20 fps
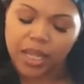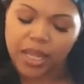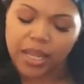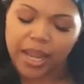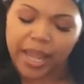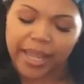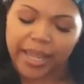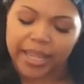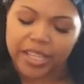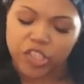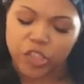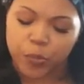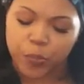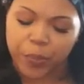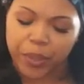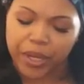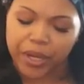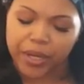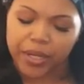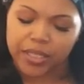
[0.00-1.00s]
Like it's
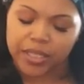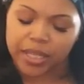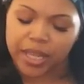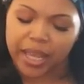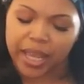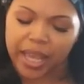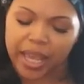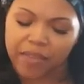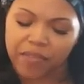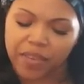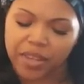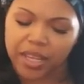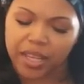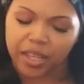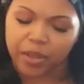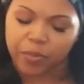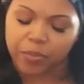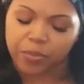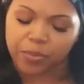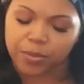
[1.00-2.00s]
spirits,
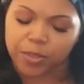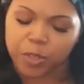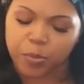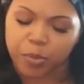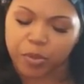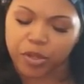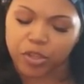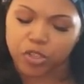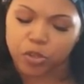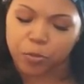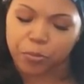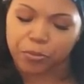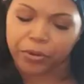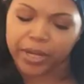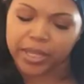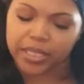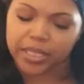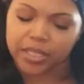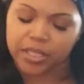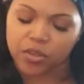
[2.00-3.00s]
heavy spiritual
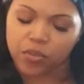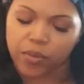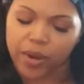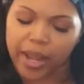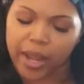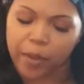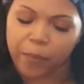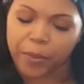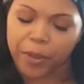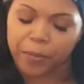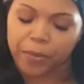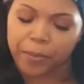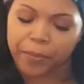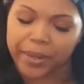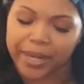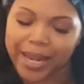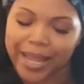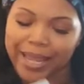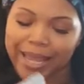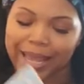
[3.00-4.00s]
presence around people,
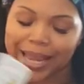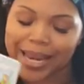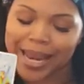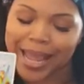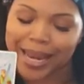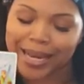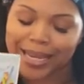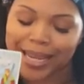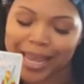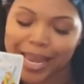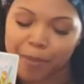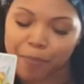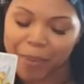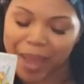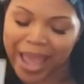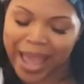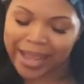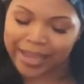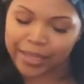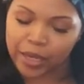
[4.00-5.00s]
but they getting that get
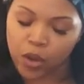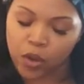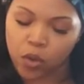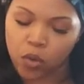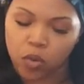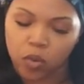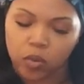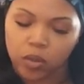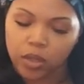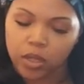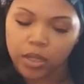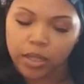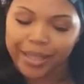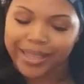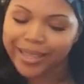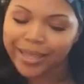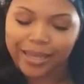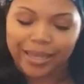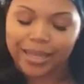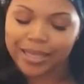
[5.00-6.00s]
back though.
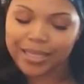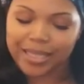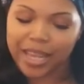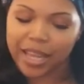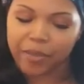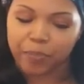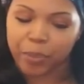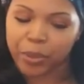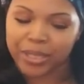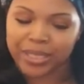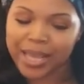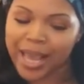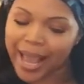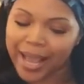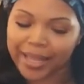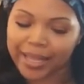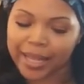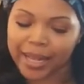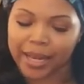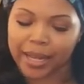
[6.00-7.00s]
This ain't
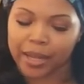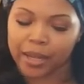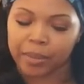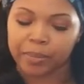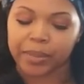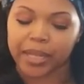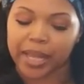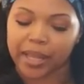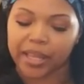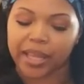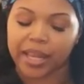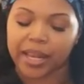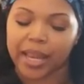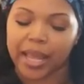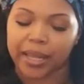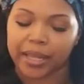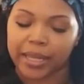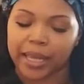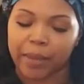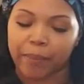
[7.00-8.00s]
protecting them. They getting
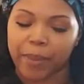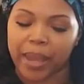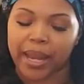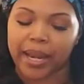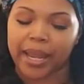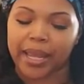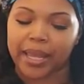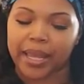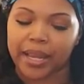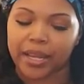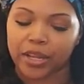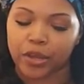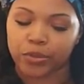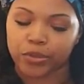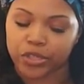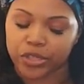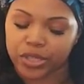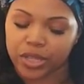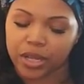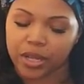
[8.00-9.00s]
that get back. They getting your
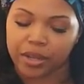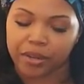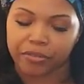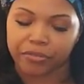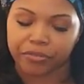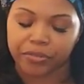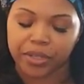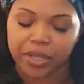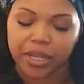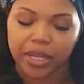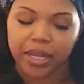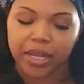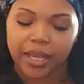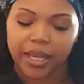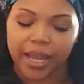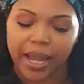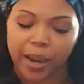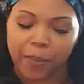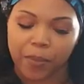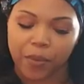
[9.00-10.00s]
stuff.
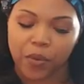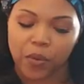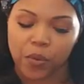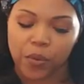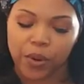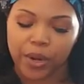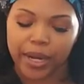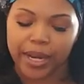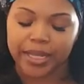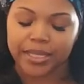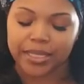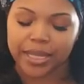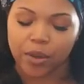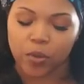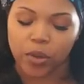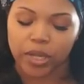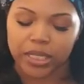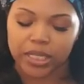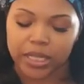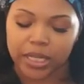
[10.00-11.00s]
Capricorn. They
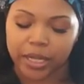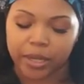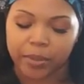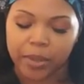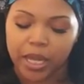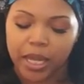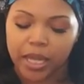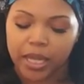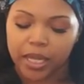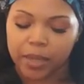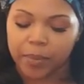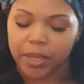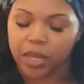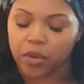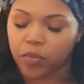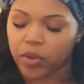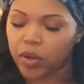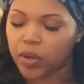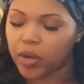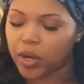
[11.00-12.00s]
said, what's up? Let me
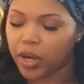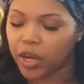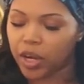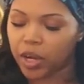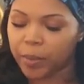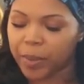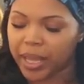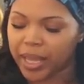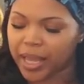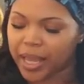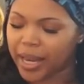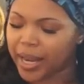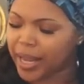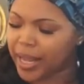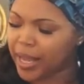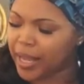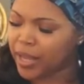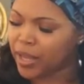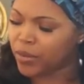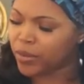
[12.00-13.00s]
get one on the hermit. Yeah, they
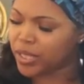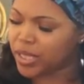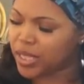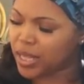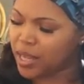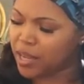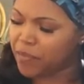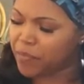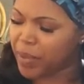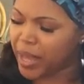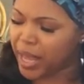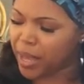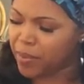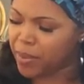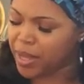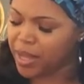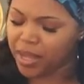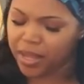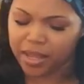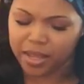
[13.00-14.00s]
getting your stuff,
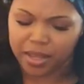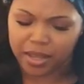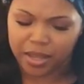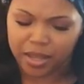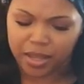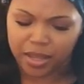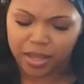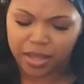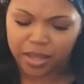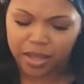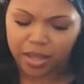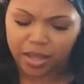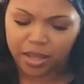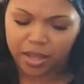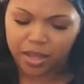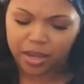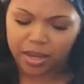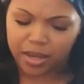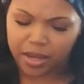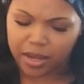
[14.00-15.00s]
baby.
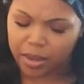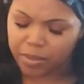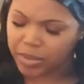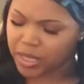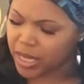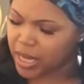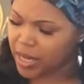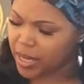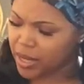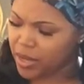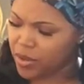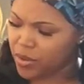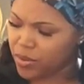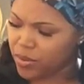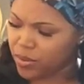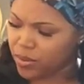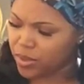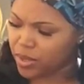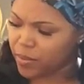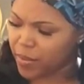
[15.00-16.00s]
I'm telling
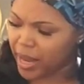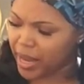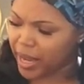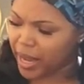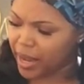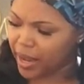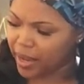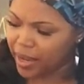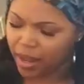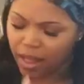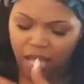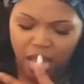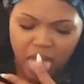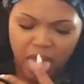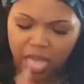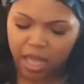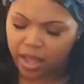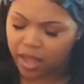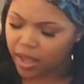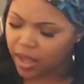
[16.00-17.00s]
you, somebody out here
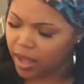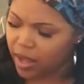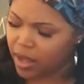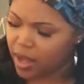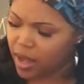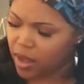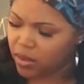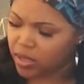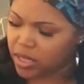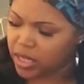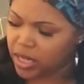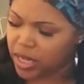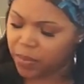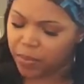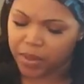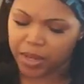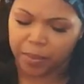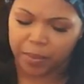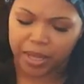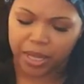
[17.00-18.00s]
getting caught
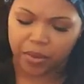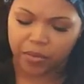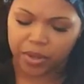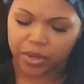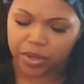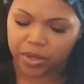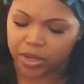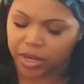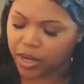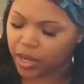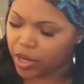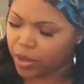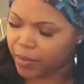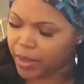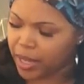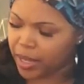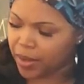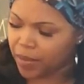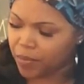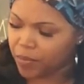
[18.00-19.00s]
slipping. Let me get one on the
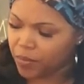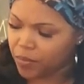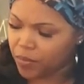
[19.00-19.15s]
hermit.